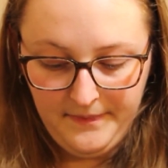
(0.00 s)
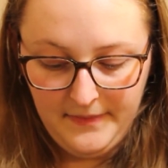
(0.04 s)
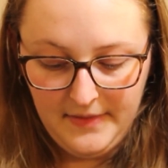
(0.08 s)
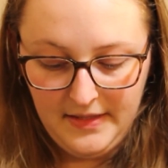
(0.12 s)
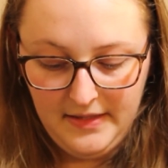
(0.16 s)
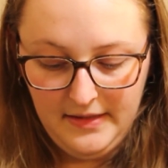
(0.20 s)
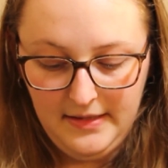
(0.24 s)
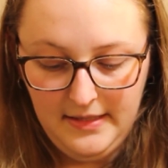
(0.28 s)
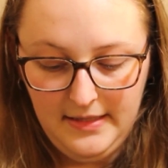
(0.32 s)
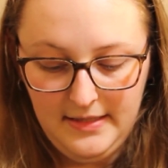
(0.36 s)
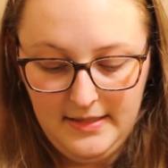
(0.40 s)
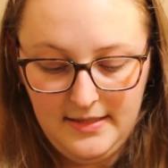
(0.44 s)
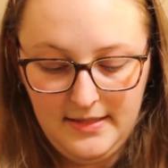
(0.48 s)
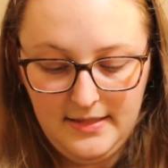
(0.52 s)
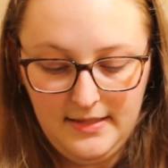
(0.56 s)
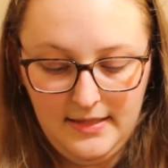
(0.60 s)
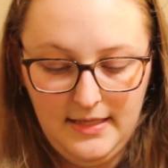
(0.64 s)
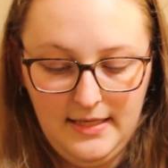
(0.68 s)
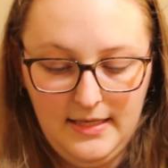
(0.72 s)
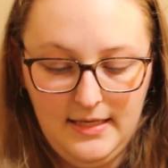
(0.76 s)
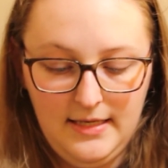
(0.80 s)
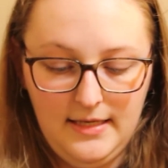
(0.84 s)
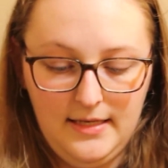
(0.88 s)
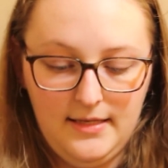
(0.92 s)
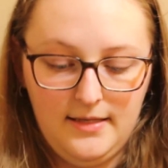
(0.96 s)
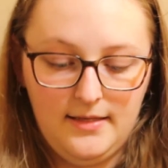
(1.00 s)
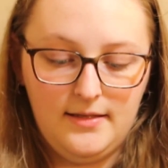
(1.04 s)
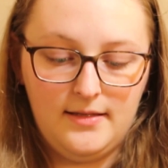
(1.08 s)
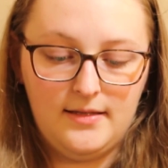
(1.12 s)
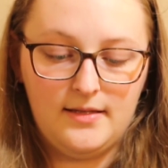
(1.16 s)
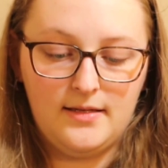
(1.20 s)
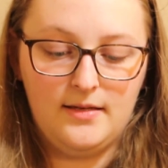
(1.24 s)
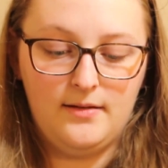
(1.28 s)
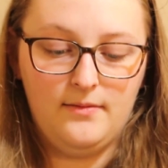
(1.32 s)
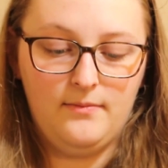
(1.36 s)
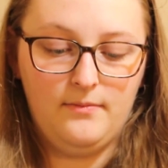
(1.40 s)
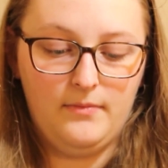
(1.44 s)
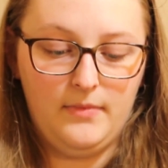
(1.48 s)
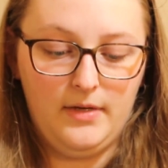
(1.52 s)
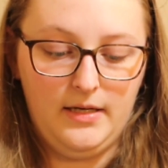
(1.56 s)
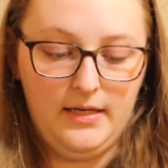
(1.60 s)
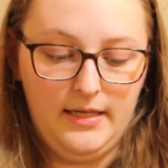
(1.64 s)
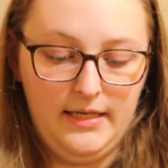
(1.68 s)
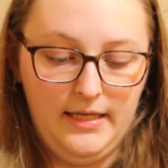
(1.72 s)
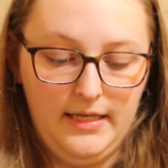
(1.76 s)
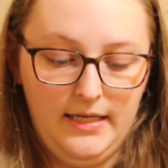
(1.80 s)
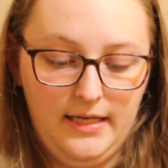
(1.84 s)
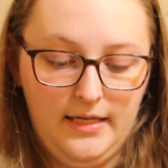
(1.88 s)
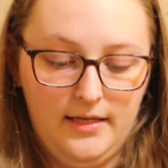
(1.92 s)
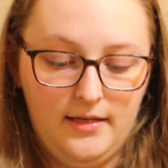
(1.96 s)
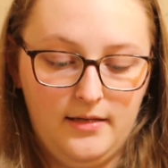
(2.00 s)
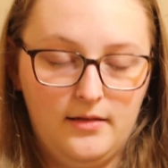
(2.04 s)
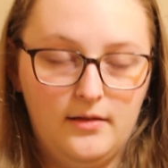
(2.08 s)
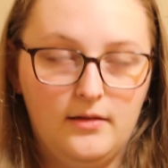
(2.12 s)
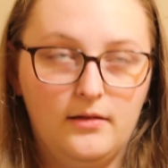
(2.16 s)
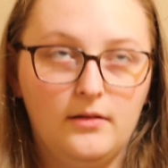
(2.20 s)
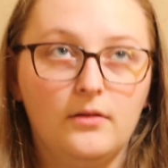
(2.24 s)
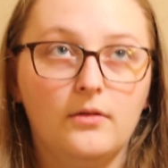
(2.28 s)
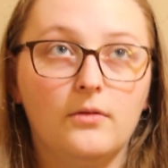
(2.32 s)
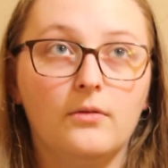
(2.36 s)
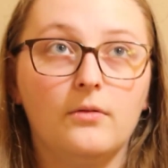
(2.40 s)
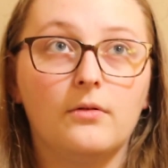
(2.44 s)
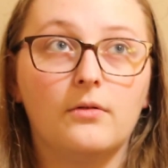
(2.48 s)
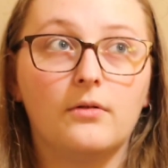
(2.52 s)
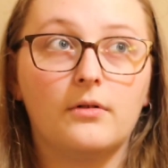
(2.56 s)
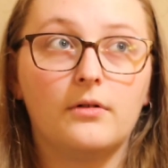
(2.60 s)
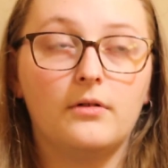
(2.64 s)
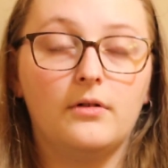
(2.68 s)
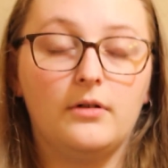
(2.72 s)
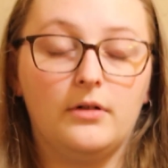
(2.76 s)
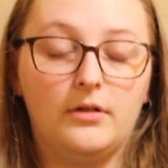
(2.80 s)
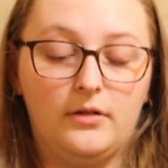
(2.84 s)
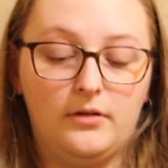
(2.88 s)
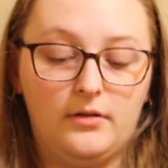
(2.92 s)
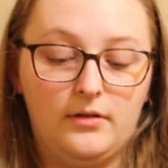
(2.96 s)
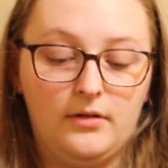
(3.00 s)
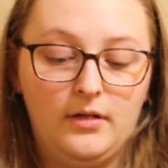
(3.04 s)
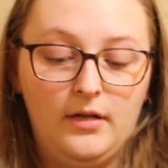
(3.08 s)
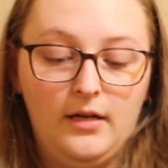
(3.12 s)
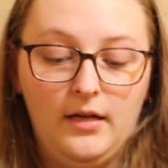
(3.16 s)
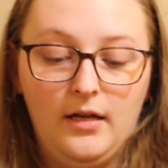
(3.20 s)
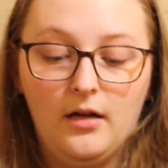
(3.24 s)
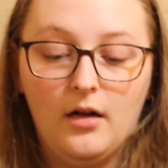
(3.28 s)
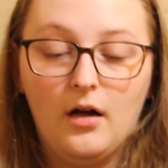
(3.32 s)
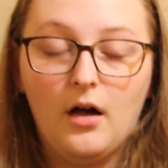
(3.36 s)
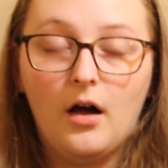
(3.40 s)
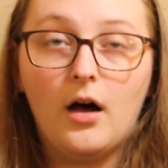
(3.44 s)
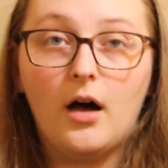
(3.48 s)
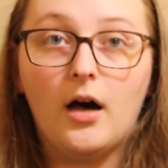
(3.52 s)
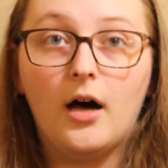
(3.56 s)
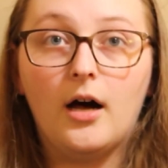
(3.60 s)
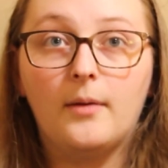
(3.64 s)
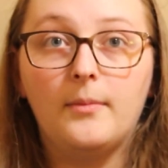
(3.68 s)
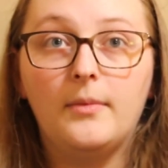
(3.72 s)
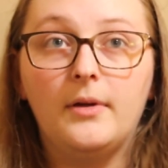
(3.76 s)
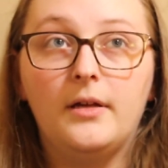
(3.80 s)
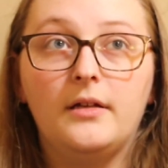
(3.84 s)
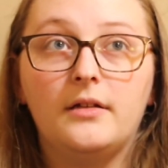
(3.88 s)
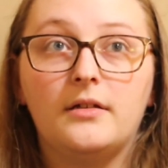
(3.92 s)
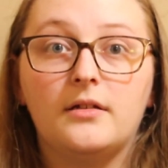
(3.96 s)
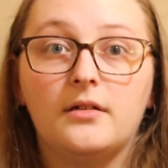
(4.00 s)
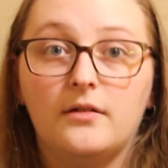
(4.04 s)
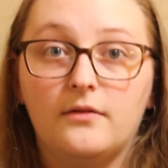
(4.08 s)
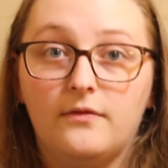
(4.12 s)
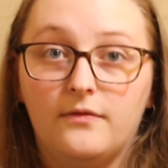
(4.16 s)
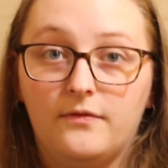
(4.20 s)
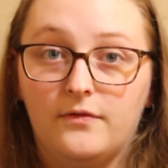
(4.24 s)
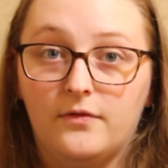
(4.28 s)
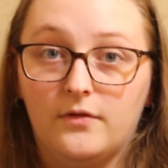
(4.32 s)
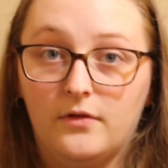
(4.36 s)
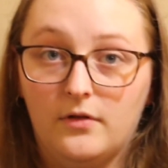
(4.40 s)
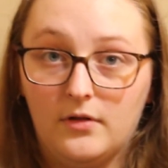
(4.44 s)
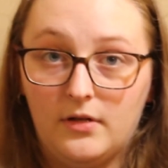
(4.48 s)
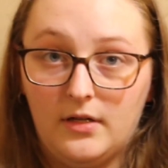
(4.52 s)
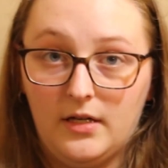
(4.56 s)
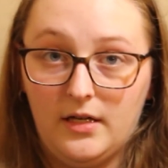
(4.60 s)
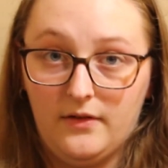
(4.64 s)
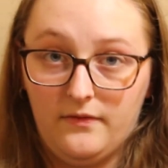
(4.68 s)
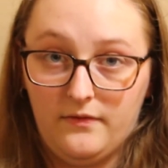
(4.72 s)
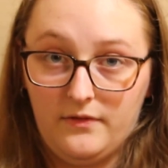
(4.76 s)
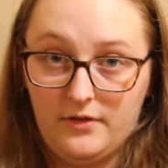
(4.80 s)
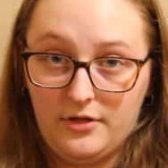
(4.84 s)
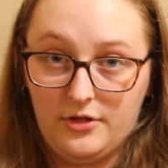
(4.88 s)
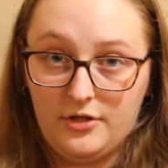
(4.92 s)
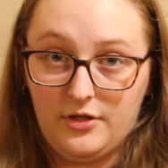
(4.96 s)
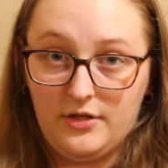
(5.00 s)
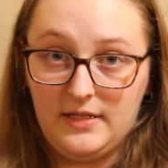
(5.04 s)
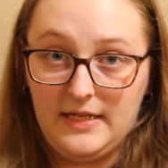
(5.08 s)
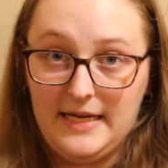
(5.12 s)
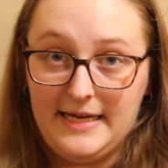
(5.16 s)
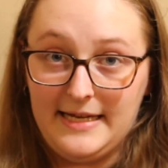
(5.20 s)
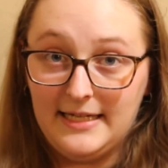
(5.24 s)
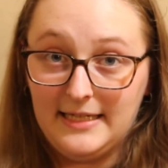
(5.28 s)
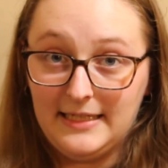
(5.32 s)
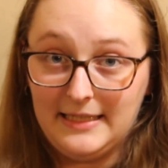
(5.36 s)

This is my Hobbit full coverage stained